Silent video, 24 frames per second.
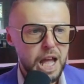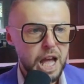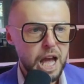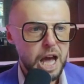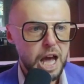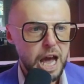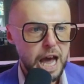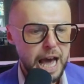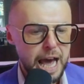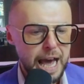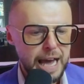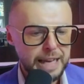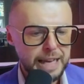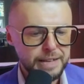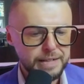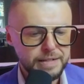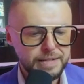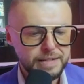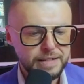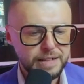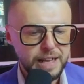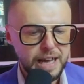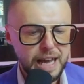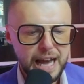All right.
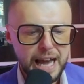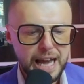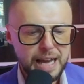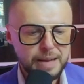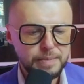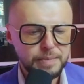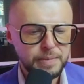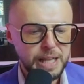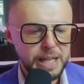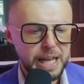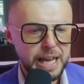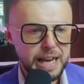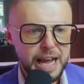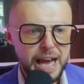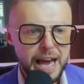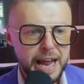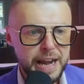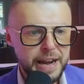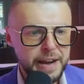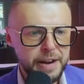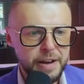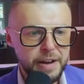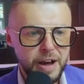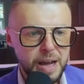I'm like, I
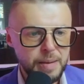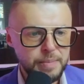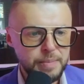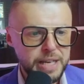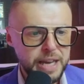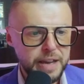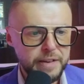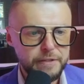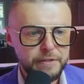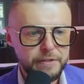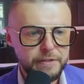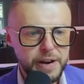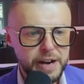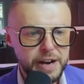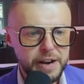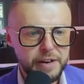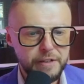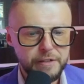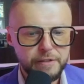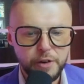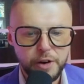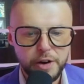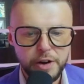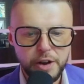don't know. I'm getting fired up
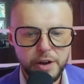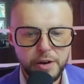for no